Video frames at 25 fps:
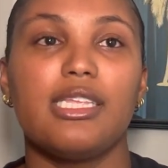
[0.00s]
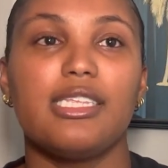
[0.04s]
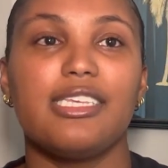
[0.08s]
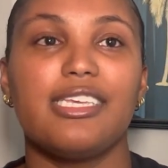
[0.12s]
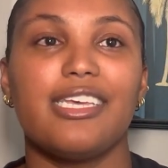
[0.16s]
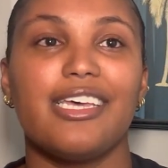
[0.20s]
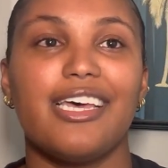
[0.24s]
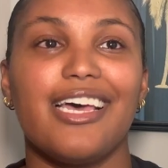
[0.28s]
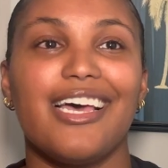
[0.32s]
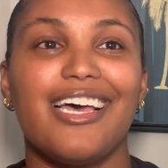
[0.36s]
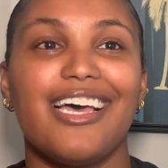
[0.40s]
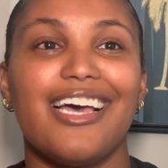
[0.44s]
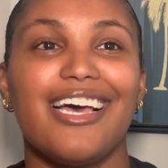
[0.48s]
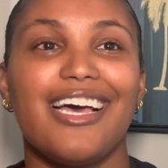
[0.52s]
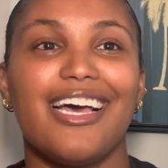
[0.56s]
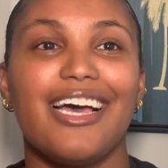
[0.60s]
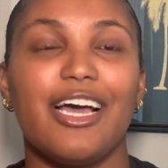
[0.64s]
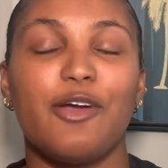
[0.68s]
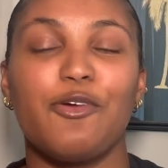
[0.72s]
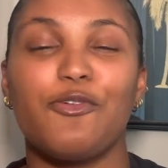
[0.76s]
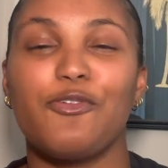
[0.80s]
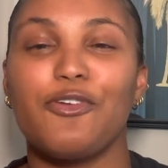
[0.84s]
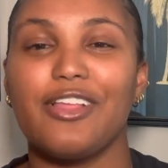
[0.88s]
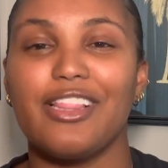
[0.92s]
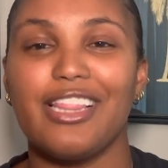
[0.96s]
to
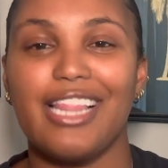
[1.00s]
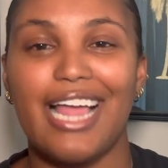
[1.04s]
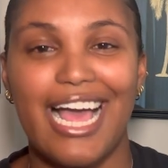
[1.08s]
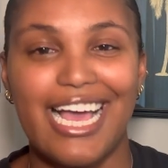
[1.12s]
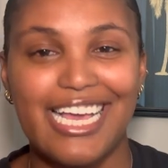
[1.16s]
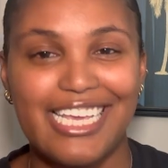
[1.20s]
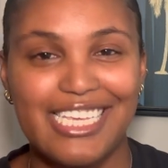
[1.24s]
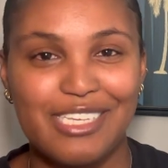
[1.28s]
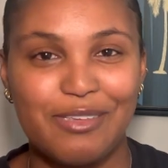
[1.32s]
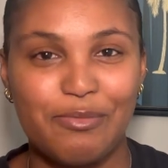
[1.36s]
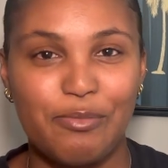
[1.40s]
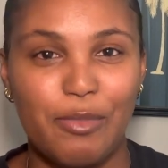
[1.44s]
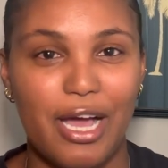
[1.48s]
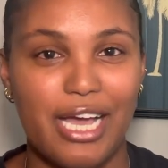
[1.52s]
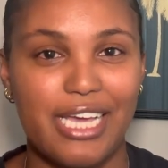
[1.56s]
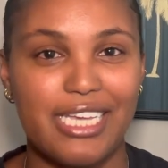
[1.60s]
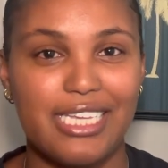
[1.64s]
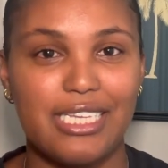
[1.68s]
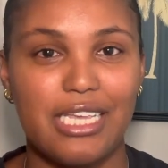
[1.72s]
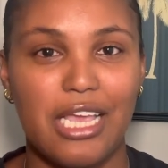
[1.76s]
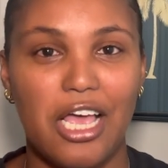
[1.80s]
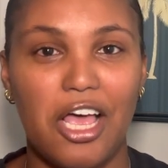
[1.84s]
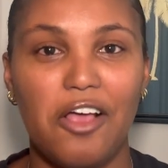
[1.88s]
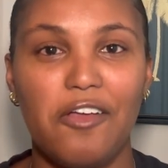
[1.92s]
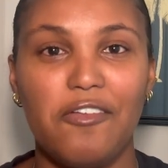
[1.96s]
relax
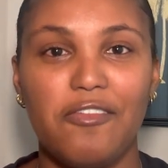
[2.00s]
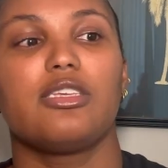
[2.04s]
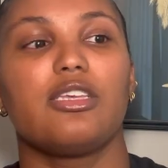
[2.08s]
myself.